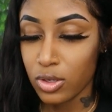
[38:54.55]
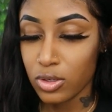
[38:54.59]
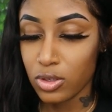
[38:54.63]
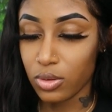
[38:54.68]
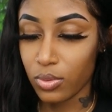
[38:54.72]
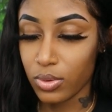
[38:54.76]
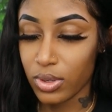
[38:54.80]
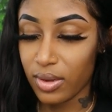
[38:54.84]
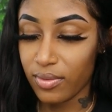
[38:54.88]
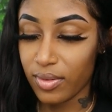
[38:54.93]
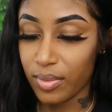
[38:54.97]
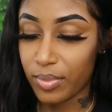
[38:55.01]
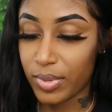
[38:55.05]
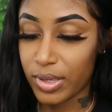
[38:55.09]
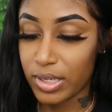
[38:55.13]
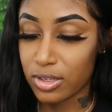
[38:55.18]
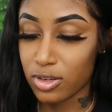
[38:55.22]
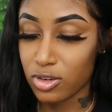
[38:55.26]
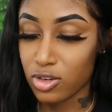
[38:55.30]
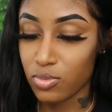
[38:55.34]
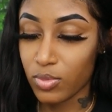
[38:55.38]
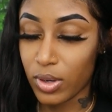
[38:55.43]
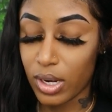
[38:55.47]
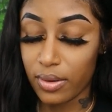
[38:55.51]
So when you have a
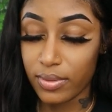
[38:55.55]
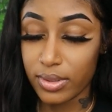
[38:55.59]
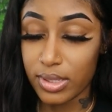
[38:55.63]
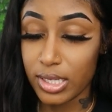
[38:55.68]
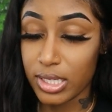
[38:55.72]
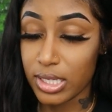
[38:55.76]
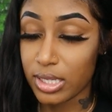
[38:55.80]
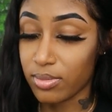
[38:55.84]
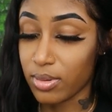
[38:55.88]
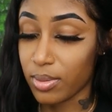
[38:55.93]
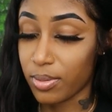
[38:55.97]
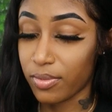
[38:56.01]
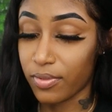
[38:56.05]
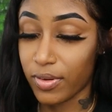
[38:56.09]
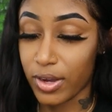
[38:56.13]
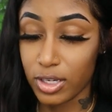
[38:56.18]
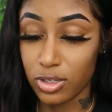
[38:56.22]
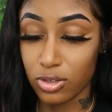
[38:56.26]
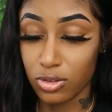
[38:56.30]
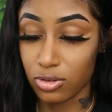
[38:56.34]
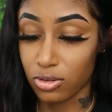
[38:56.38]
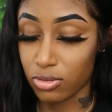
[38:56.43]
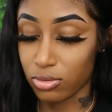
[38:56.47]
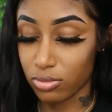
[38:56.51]
business, you want everything to be
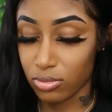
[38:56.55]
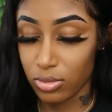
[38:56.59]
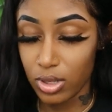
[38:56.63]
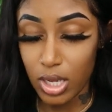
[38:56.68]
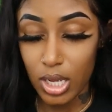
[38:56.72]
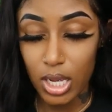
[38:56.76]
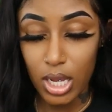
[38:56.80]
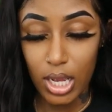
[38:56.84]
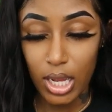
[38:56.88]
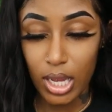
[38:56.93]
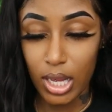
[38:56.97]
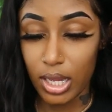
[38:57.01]
professional.